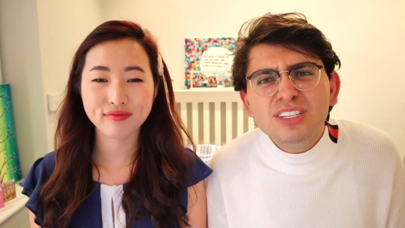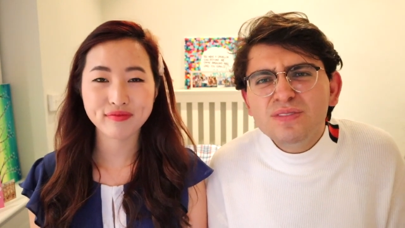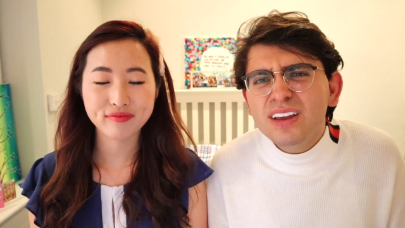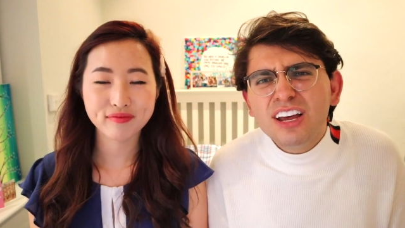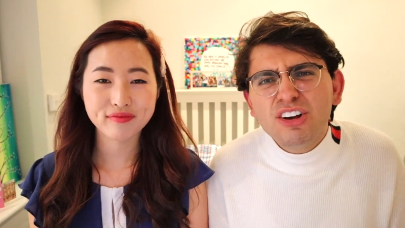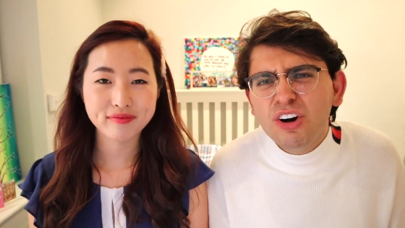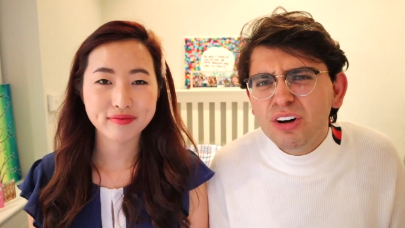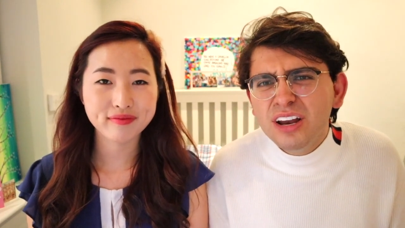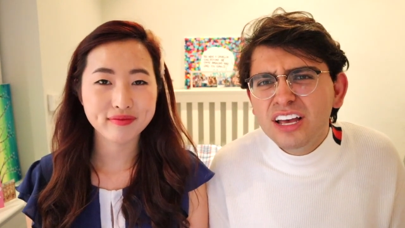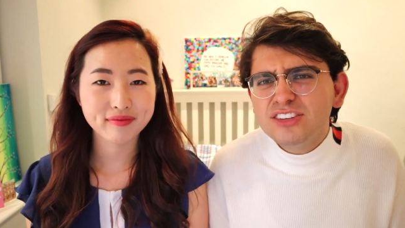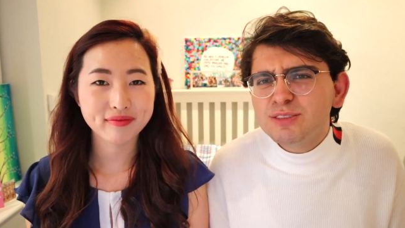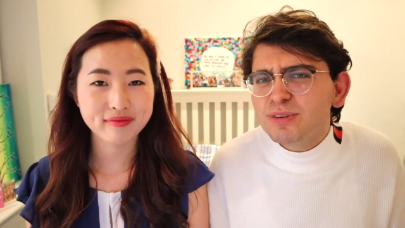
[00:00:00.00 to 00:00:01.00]
Speaker 1: It just felt like
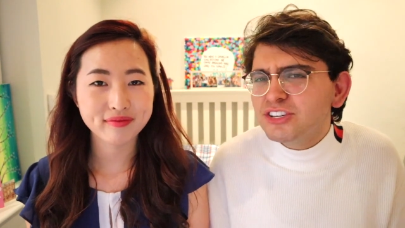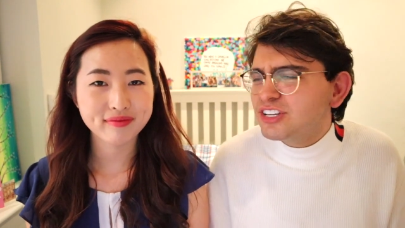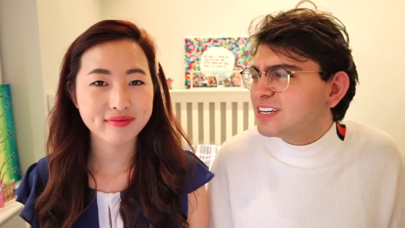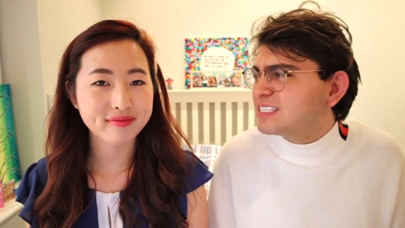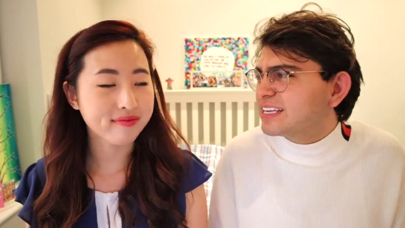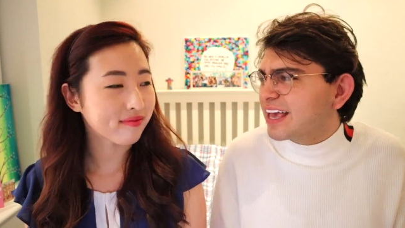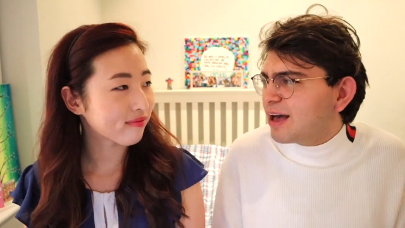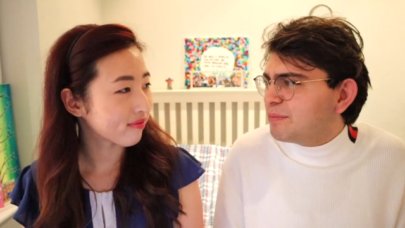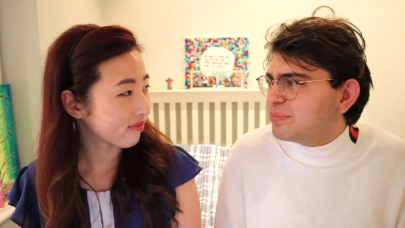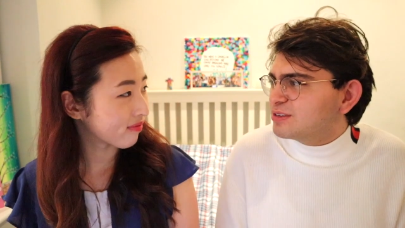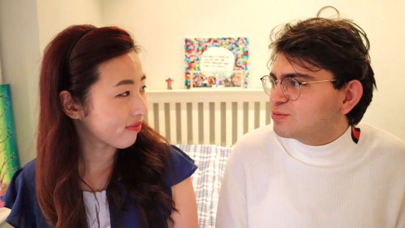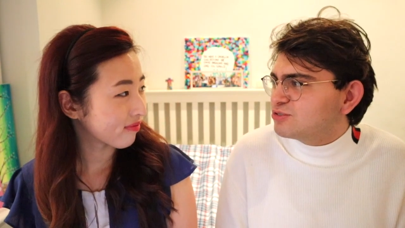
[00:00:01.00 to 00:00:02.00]
college, especially because the
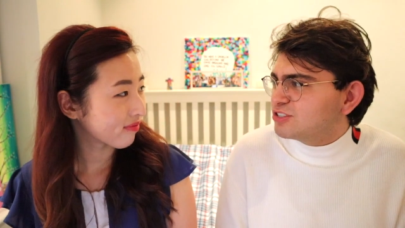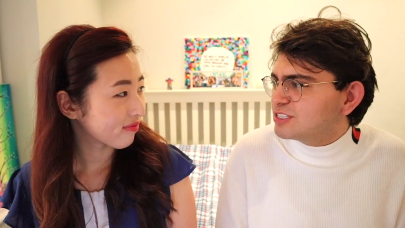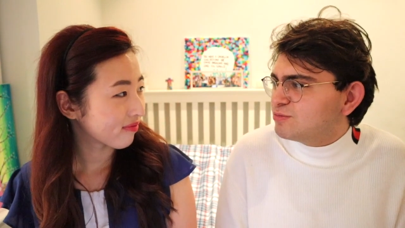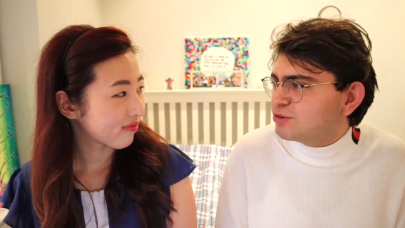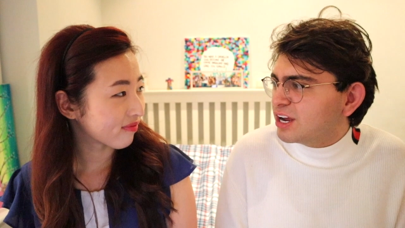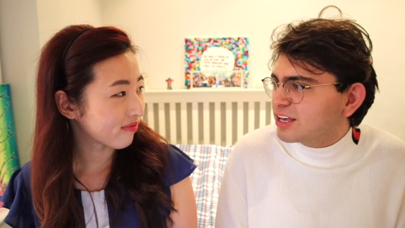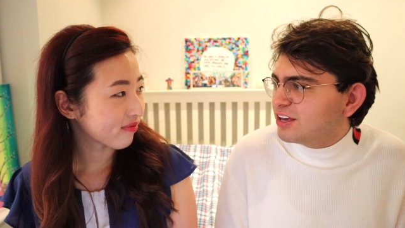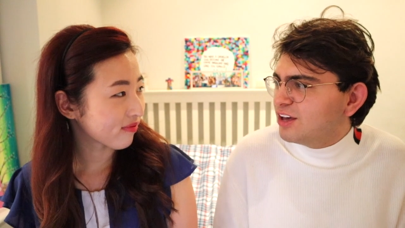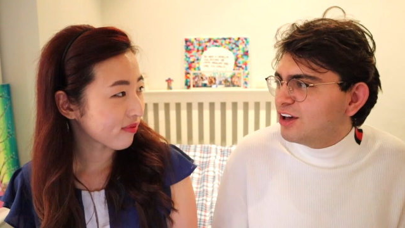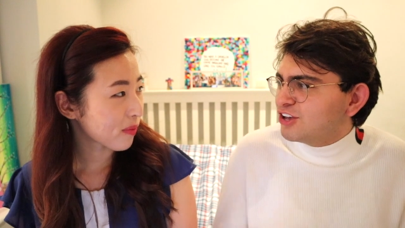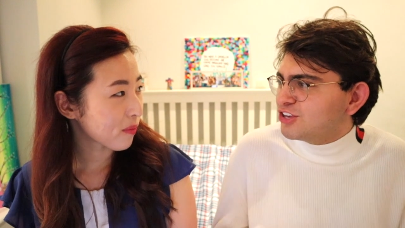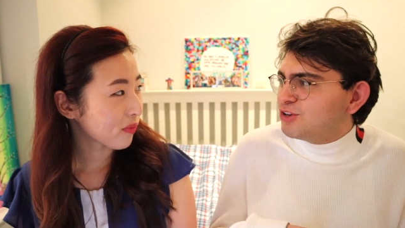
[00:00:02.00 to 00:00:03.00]
campus was just more like
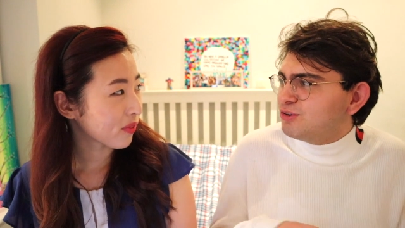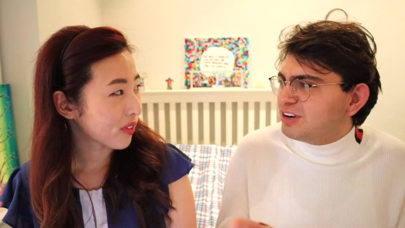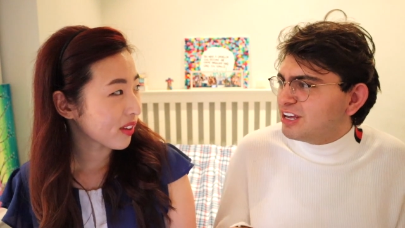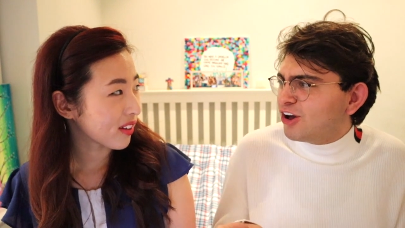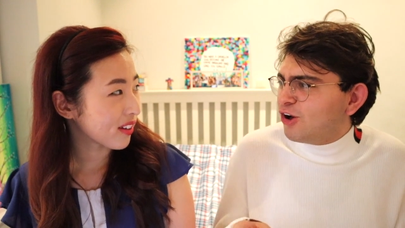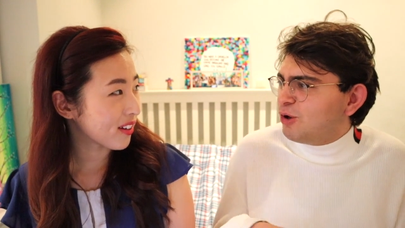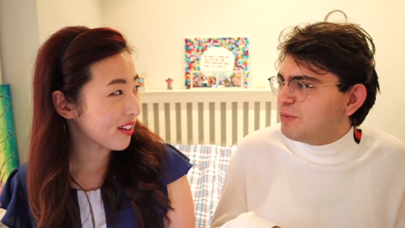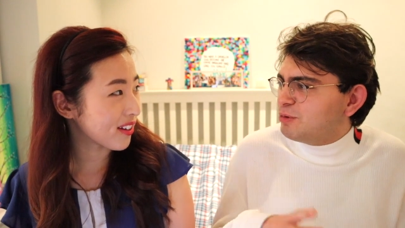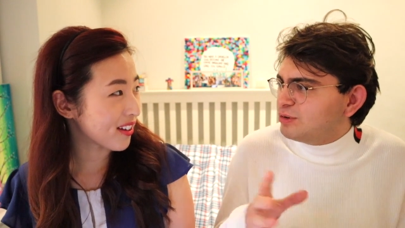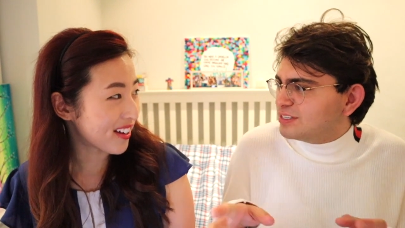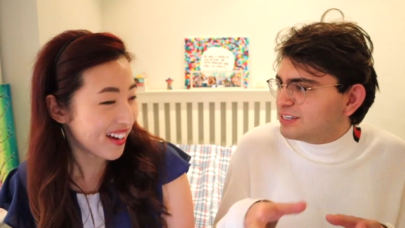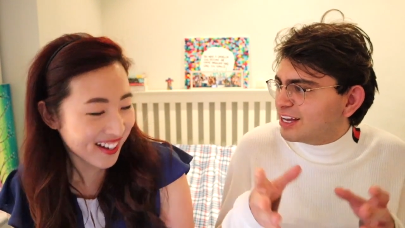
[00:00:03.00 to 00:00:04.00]
uni
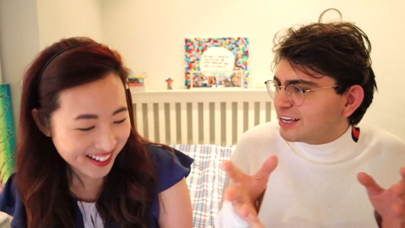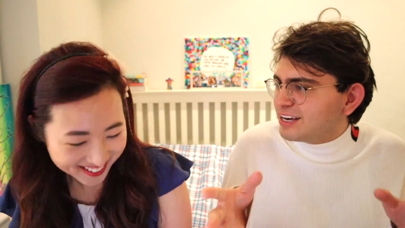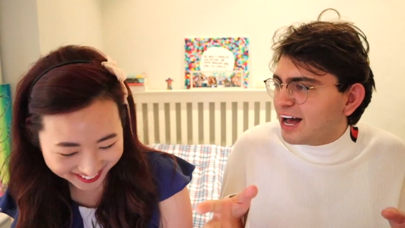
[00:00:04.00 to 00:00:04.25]
home. It wasn't like